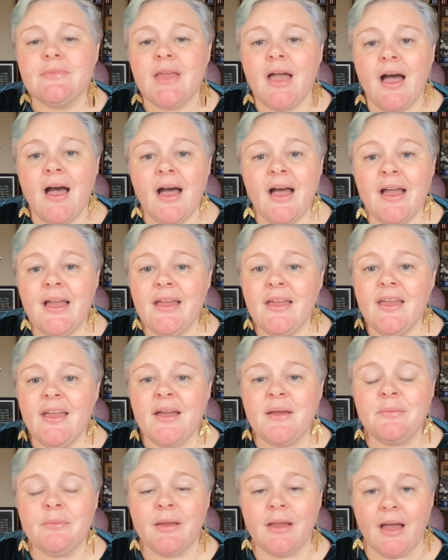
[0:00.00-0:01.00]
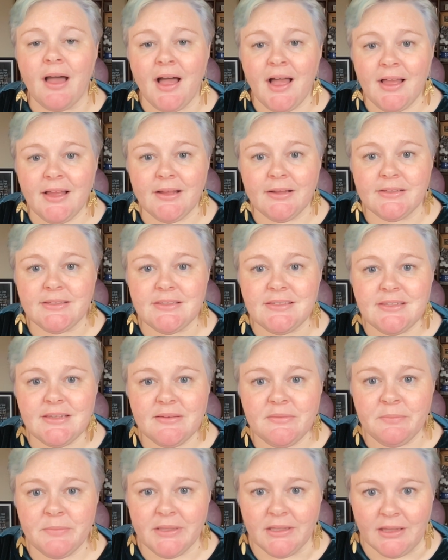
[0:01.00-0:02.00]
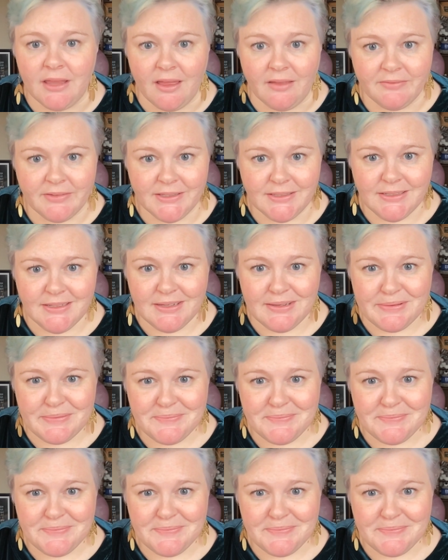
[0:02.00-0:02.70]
I am God's beloved.